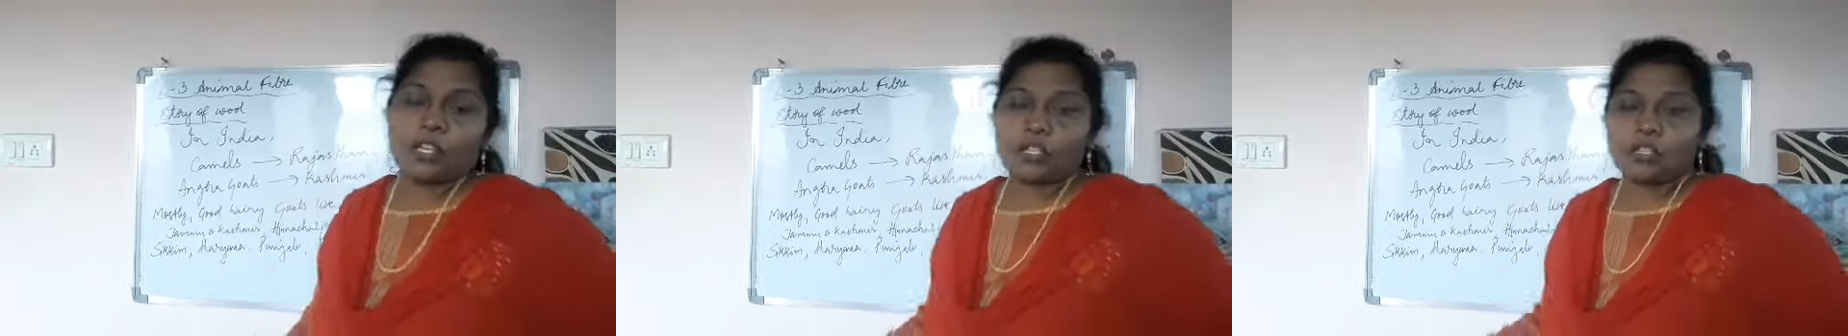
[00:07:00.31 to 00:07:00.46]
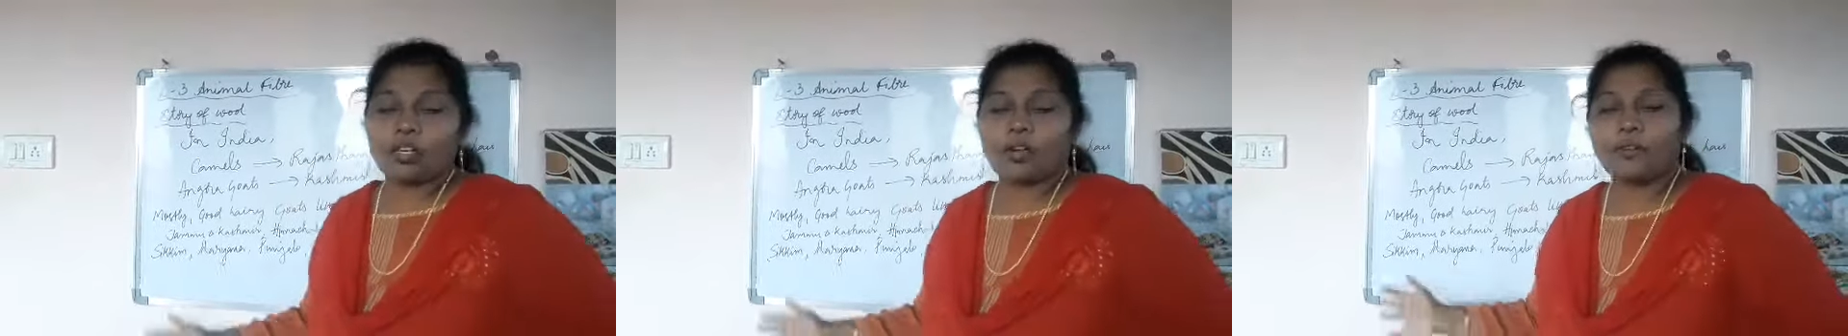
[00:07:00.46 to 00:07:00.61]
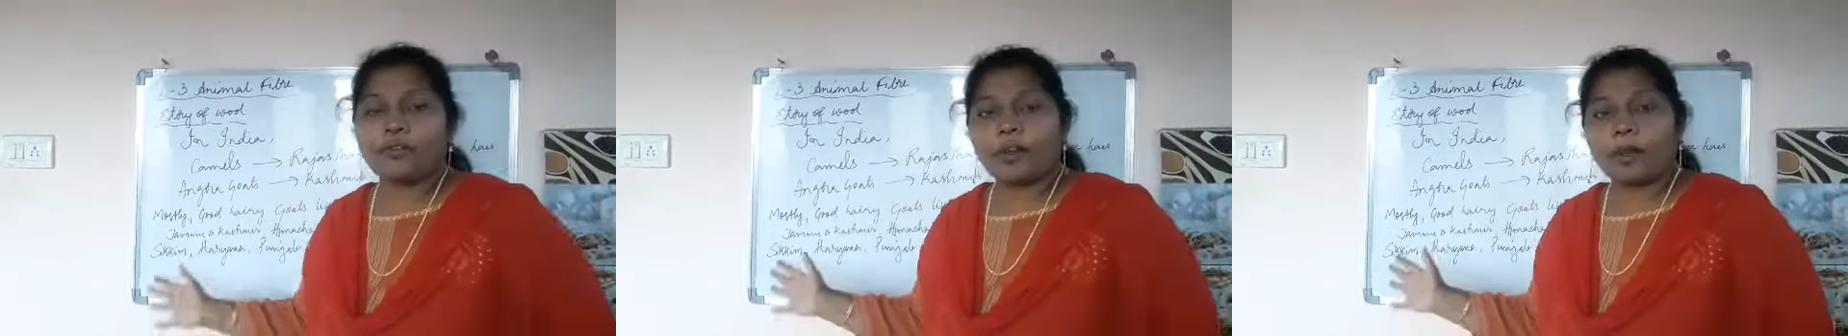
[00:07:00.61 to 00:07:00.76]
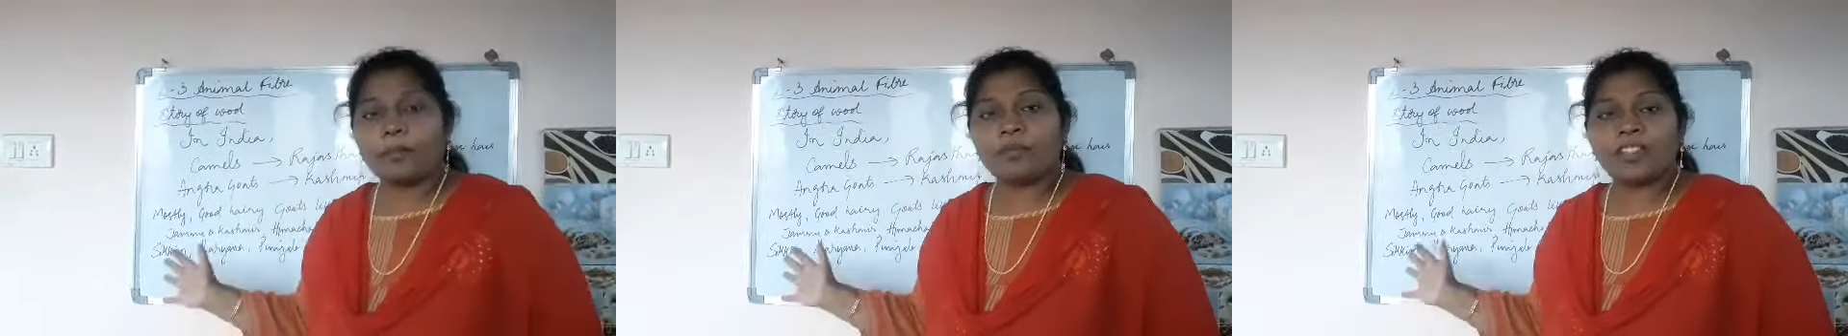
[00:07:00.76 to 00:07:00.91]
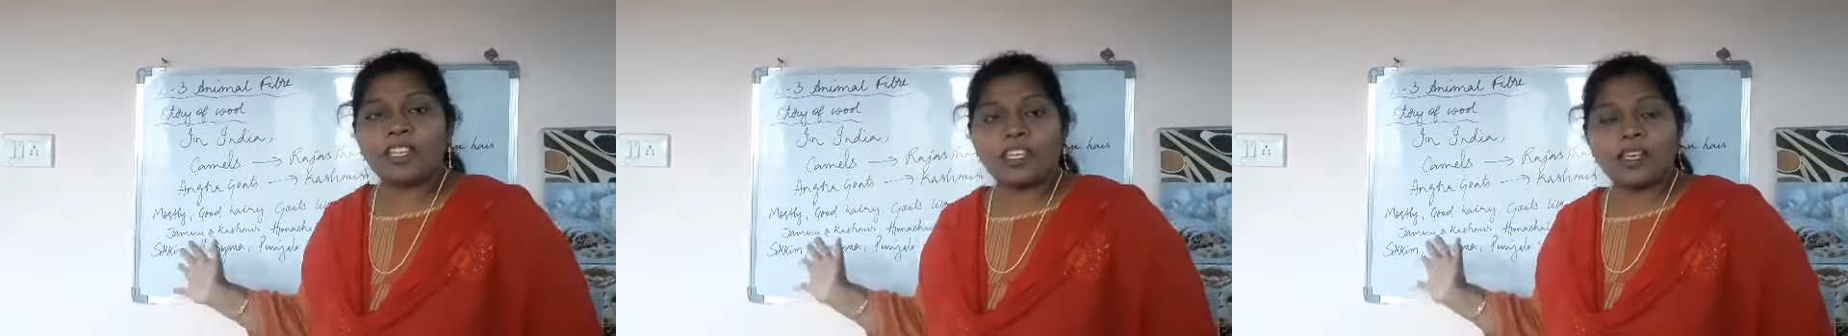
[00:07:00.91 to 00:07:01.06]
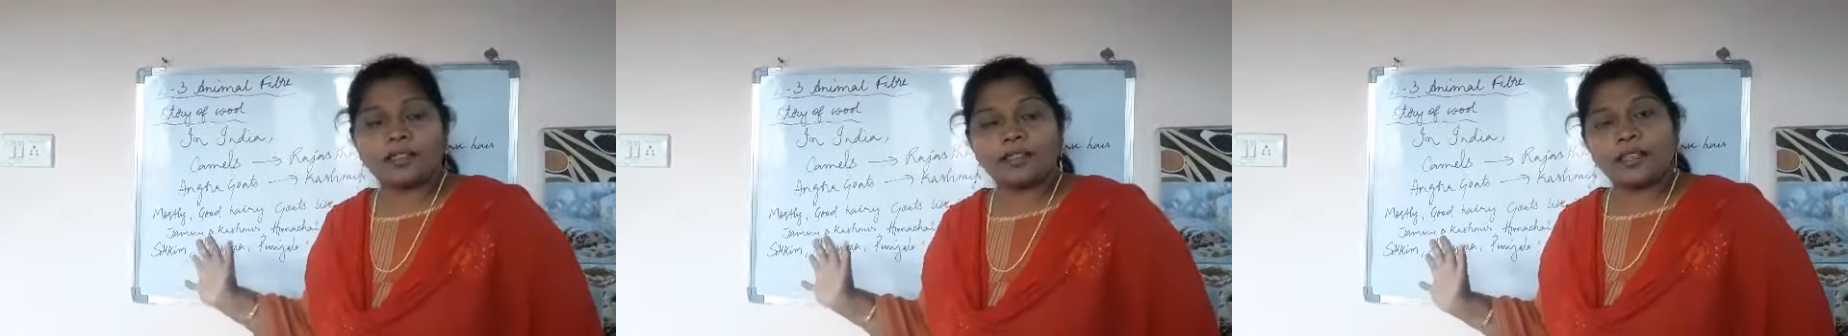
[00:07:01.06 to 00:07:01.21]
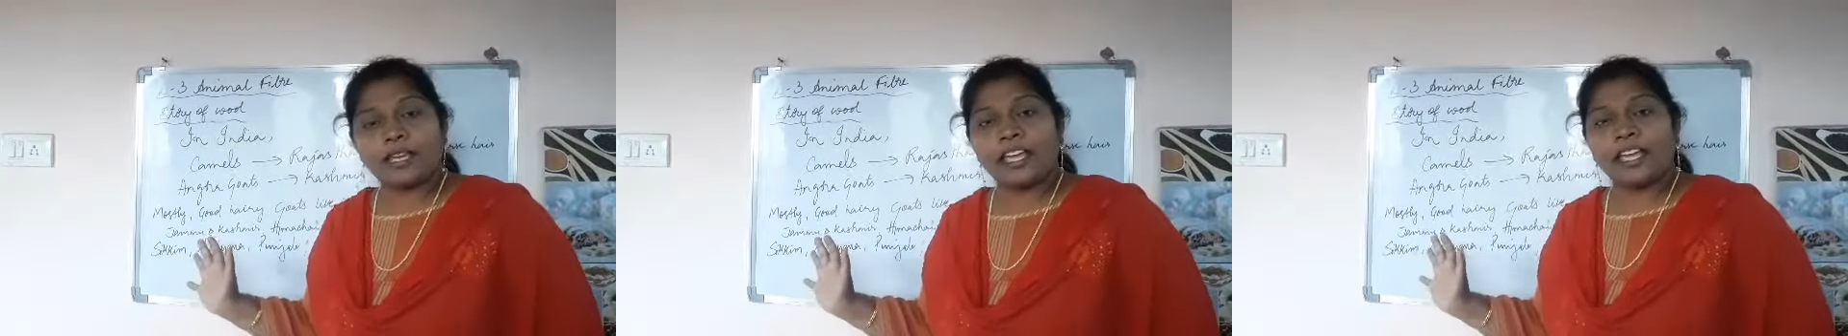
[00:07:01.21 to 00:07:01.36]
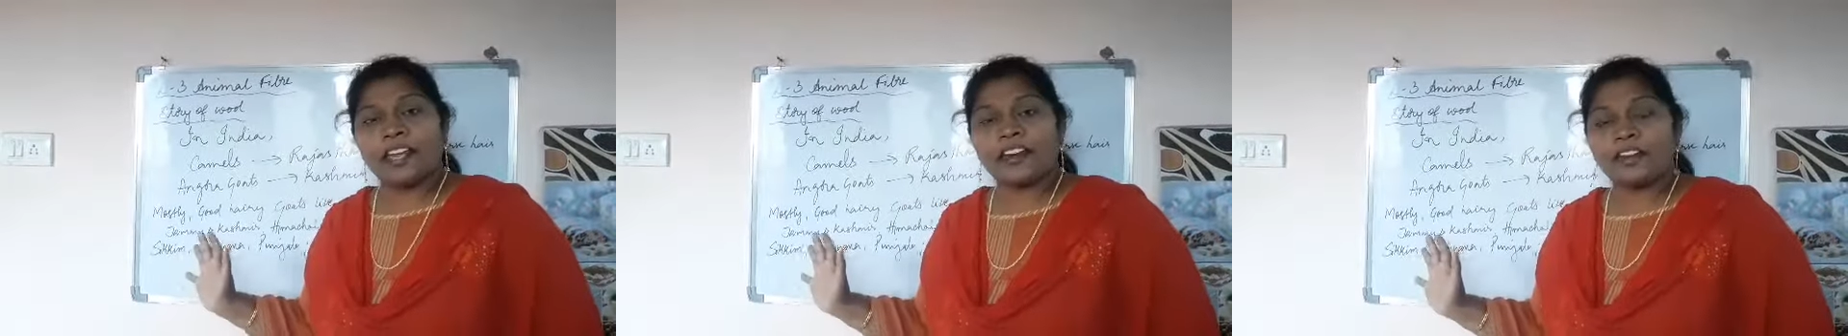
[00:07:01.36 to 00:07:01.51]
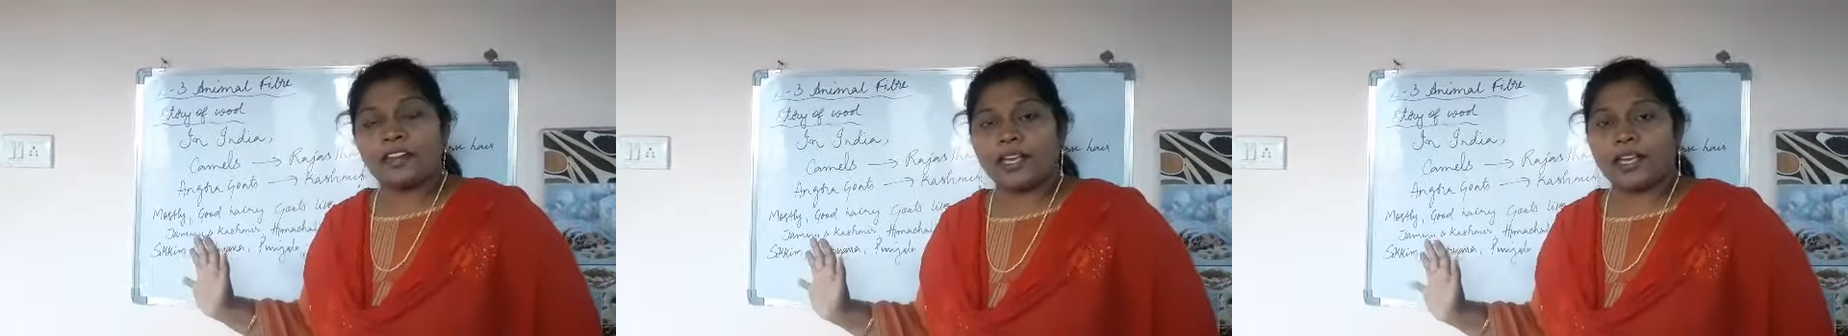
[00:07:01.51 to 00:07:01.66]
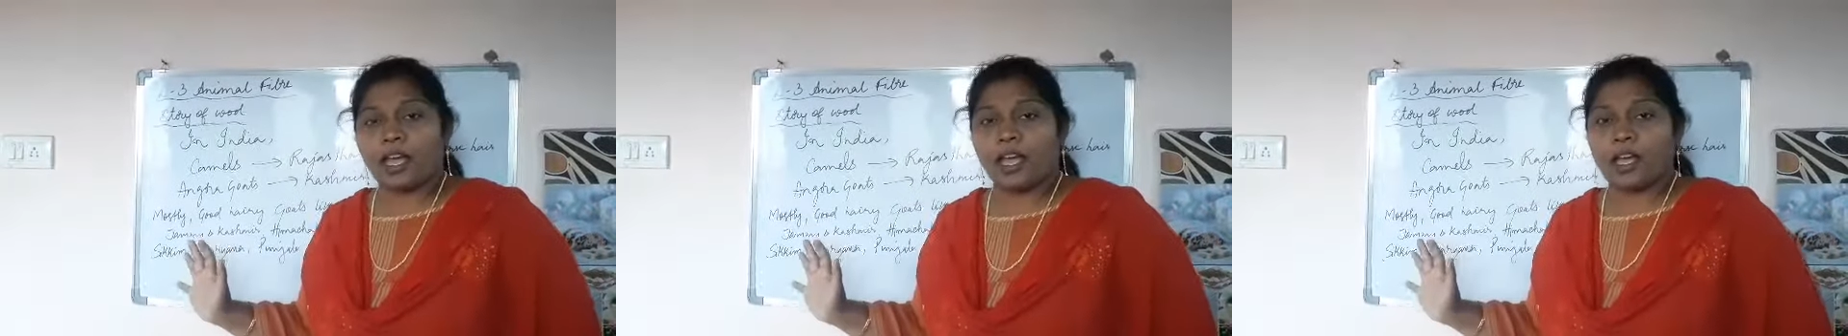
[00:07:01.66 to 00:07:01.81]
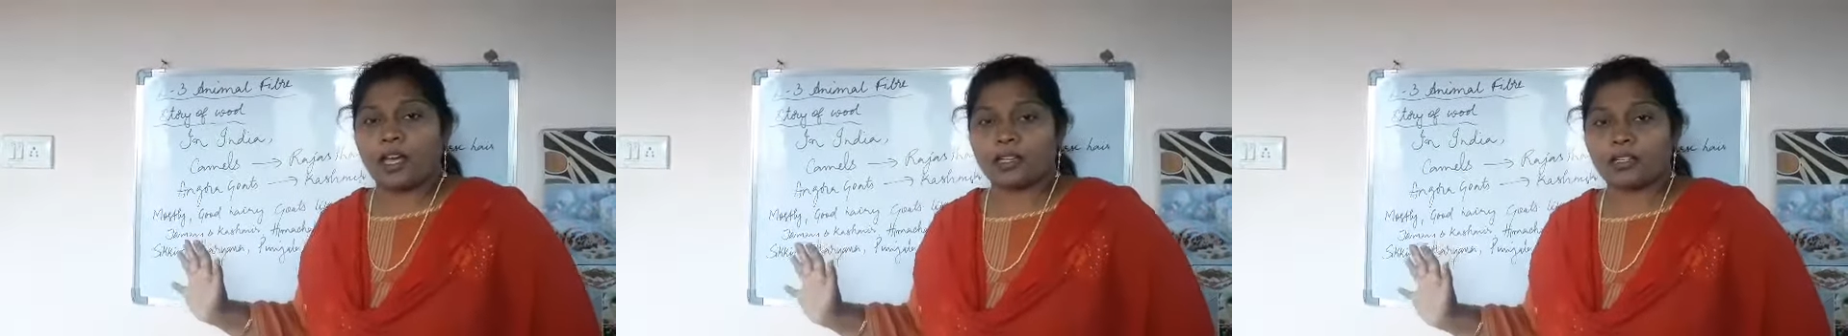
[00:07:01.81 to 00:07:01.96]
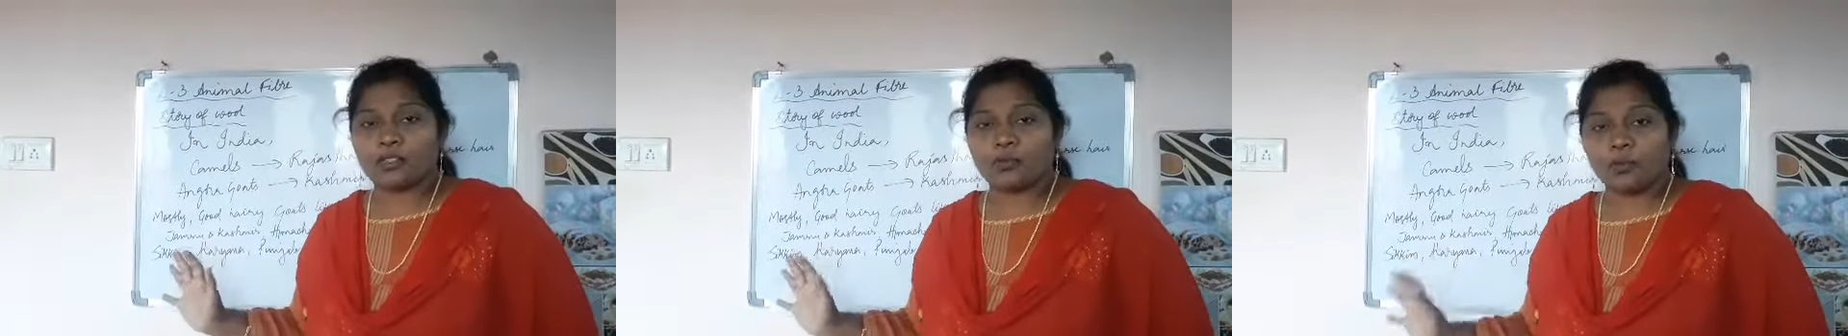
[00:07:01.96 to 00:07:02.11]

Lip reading: So from these areas